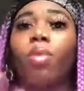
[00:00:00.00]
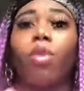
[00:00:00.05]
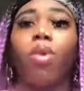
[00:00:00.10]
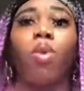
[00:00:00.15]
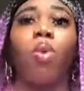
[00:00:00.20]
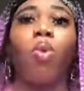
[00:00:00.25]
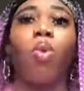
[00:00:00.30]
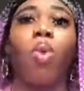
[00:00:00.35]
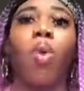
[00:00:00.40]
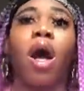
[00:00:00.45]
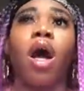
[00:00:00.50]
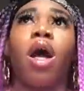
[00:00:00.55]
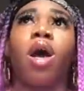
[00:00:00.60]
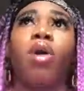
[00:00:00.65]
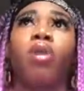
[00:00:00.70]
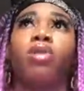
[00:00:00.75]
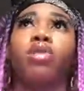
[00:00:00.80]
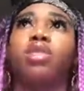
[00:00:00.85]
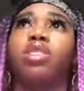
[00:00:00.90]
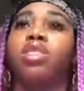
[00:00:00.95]
while
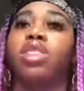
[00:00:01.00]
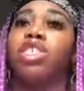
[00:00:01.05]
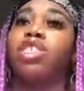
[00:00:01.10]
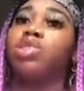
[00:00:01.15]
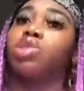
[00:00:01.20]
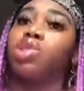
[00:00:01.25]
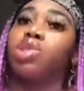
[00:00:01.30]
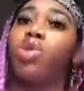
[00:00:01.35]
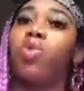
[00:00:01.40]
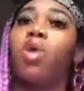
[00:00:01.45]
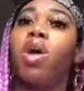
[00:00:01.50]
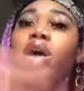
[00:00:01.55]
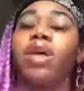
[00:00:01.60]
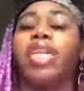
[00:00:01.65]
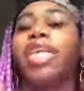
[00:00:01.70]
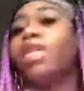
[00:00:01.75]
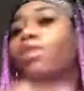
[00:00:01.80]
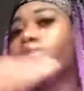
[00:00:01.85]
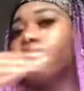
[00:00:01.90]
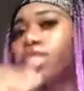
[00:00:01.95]
the years go on. They
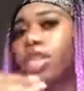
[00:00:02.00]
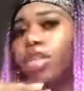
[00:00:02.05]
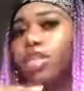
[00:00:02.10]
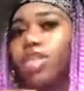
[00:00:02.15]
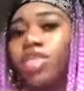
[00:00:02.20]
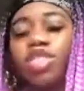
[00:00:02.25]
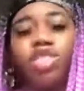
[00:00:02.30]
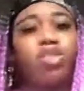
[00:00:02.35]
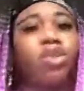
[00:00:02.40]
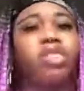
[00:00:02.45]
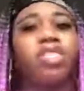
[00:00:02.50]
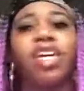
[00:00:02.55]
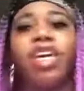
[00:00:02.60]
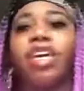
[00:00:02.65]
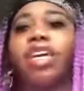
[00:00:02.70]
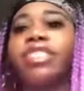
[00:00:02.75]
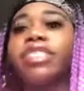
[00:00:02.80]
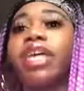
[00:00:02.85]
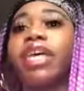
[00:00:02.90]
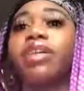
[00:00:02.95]
don't change it. So it's not
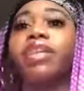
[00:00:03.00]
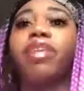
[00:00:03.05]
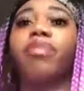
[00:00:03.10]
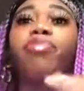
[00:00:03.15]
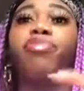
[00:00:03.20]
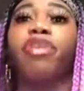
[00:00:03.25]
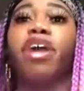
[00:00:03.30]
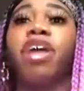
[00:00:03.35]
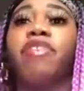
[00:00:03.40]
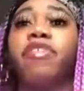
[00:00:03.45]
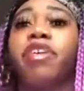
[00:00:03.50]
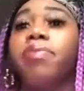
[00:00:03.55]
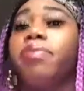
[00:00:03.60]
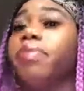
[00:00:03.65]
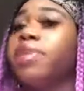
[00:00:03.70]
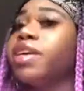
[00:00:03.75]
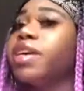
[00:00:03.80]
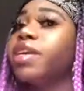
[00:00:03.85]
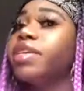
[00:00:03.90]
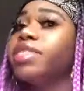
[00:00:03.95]
exactly private,
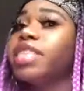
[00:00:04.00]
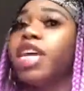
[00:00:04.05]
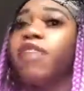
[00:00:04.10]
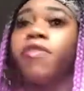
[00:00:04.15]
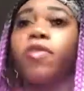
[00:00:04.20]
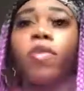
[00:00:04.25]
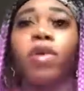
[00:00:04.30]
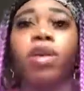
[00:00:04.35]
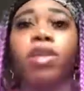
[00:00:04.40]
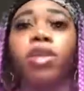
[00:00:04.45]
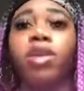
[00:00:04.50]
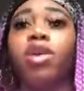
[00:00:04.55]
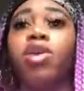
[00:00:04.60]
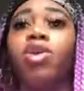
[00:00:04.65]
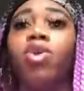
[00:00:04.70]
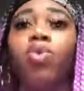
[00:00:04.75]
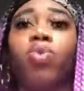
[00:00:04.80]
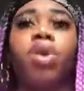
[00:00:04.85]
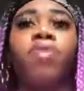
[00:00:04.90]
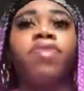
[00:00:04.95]
because
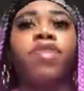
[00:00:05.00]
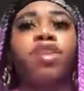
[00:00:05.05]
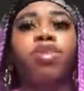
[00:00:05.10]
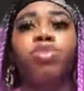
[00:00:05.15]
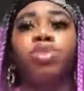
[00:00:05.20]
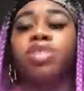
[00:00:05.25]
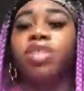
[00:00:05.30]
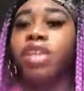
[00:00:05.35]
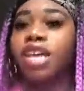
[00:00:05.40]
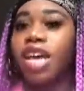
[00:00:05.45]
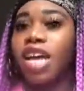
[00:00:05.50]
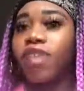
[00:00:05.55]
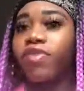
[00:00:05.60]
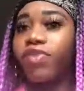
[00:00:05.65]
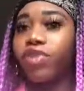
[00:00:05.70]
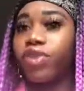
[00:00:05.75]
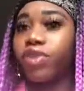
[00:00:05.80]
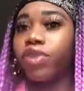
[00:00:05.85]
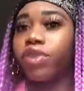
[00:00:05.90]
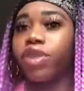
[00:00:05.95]
whoever used to have
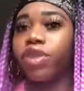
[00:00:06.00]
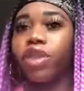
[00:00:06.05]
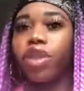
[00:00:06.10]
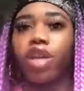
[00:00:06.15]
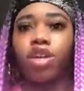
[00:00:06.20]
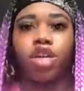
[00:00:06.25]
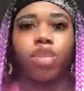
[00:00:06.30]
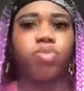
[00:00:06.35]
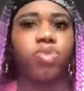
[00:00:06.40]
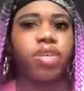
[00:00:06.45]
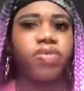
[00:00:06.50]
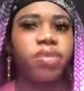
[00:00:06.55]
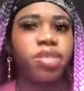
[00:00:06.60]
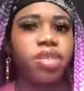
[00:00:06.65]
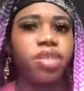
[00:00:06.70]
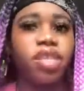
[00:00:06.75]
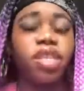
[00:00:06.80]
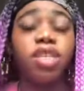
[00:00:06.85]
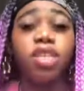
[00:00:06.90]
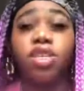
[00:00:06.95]
your locker
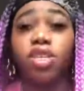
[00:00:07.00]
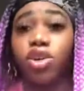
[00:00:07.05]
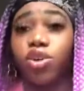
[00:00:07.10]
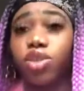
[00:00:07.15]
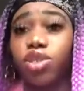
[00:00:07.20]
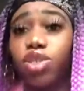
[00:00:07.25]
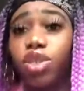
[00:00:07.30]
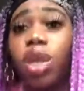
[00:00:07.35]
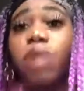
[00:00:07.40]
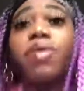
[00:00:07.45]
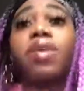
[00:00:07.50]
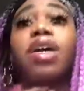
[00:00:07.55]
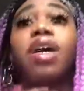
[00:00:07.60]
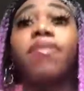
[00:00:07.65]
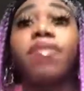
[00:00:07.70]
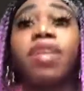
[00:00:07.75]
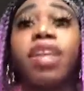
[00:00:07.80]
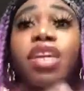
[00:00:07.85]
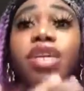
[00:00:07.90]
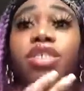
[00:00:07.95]
previously knows your locking
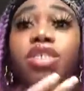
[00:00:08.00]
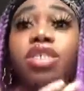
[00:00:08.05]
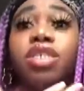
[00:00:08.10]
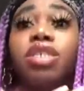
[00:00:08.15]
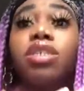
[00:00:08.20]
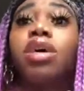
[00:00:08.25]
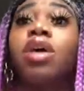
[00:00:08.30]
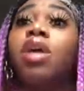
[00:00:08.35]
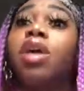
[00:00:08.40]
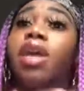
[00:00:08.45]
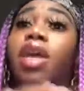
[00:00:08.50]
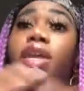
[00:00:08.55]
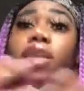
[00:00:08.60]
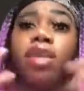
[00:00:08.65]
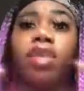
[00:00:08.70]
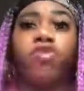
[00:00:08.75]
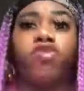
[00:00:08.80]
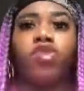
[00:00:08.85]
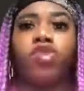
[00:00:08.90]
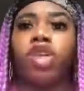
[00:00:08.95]
combination. And then
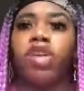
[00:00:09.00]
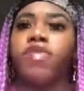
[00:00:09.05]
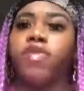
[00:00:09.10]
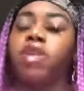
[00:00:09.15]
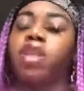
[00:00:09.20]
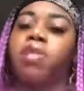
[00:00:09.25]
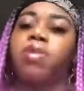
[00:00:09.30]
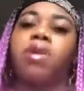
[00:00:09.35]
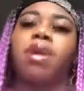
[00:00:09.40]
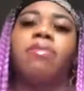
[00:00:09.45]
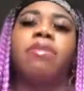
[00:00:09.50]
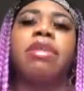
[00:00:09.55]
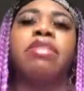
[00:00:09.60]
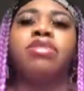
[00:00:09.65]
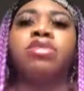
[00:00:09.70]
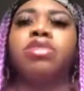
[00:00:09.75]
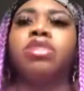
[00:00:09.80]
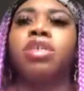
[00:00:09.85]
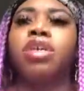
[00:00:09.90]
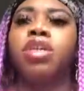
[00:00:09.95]
if you give your locking combination
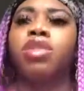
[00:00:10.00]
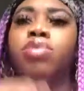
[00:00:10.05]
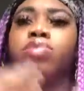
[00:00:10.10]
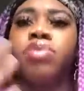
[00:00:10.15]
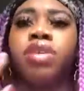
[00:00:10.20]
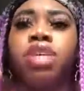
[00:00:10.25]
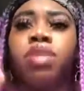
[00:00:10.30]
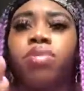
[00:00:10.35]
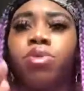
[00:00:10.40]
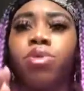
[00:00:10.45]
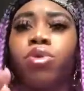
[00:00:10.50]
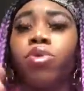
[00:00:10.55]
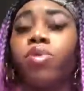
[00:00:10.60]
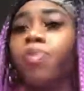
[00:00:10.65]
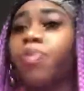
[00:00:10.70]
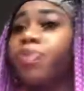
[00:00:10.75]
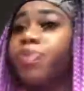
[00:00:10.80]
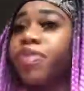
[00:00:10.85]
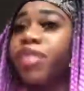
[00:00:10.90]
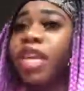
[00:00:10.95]
to other people,
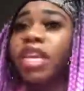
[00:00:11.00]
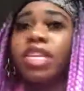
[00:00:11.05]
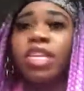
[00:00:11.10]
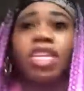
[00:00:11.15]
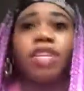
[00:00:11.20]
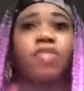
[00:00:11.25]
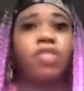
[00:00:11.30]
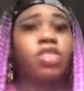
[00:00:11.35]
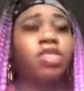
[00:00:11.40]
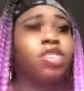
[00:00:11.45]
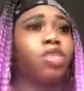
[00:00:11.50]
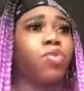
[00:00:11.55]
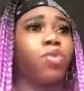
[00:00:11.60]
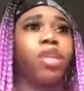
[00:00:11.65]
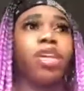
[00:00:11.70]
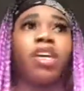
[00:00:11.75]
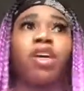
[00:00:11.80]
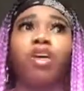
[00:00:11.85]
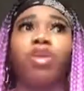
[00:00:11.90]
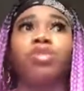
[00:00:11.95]
they can give it to someone
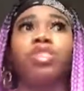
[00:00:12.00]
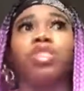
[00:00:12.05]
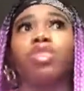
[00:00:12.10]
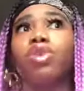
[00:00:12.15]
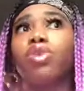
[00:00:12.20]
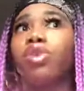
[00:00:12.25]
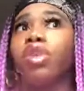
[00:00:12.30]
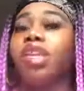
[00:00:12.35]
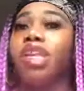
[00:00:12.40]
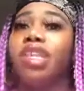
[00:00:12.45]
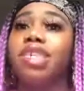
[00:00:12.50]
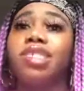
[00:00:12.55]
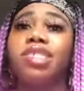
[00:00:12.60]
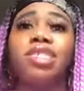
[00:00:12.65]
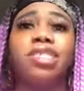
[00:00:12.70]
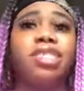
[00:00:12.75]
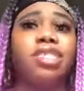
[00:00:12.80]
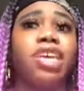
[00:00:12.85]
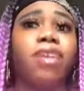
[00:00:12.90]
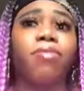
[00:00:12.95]
else. So then it's just
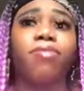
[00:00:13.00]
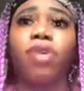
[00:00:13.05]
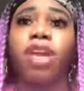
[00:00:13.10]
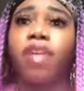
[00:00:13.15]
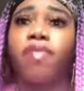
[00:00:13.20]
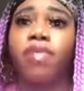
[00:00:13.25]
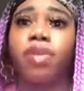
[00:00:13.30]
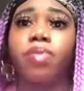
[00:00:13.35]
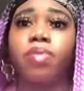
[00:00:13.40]
not private.